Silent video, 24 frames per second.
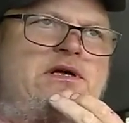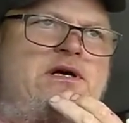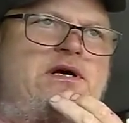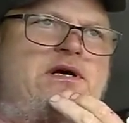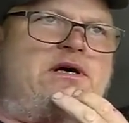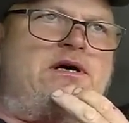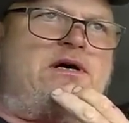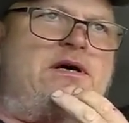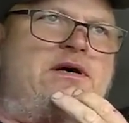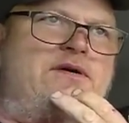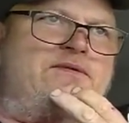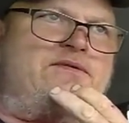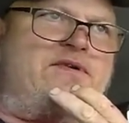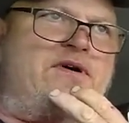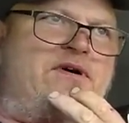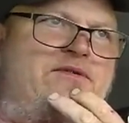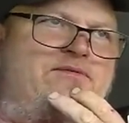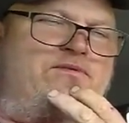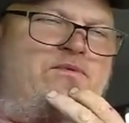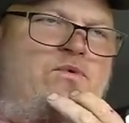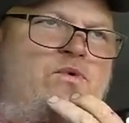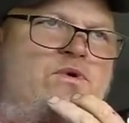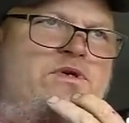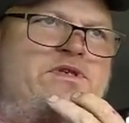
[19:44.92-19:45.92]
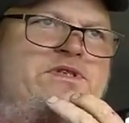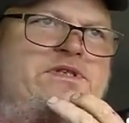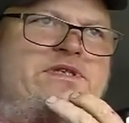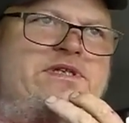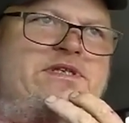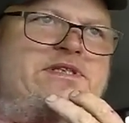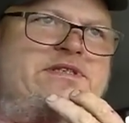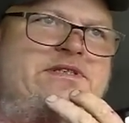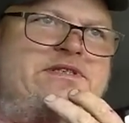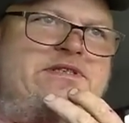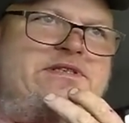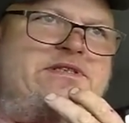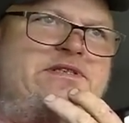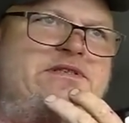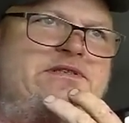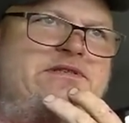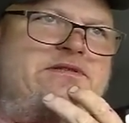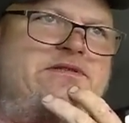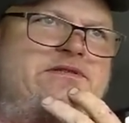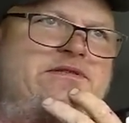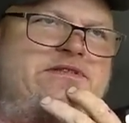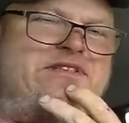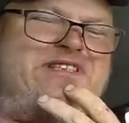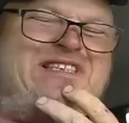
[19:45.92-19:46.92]
I've got a
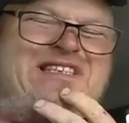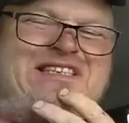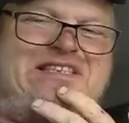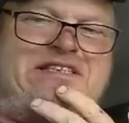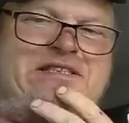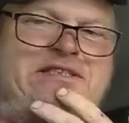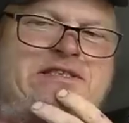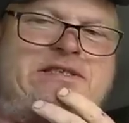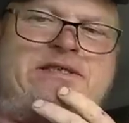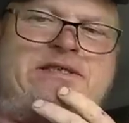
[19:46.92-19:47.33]
460D